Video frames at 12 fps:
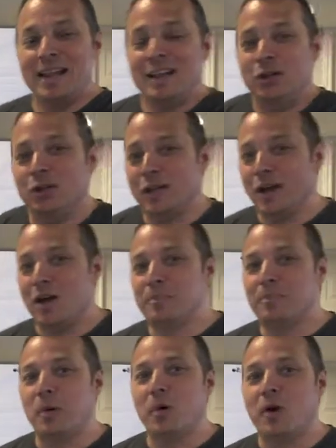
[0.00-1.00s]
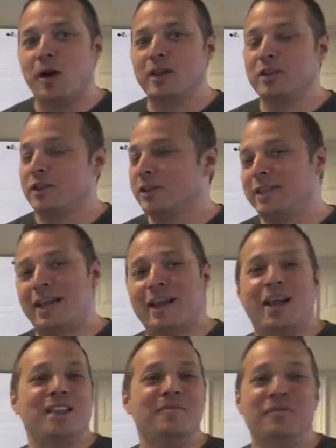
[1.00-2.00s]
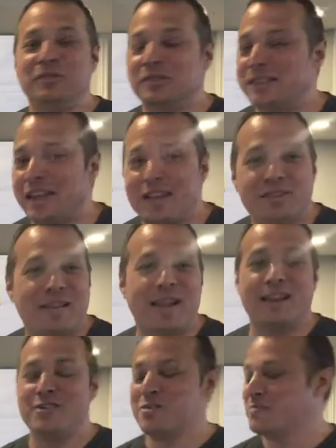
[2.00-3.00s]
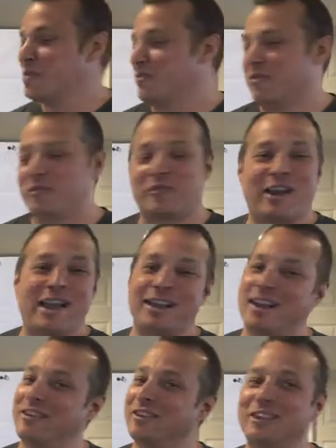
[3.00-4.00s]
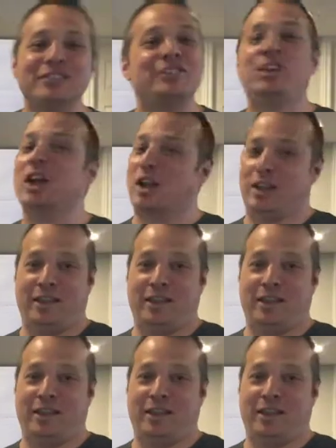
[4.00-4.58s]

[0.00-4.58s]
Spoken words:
You get on board and you're in that honeymoon stage, man, and you're moving freight and everything's good.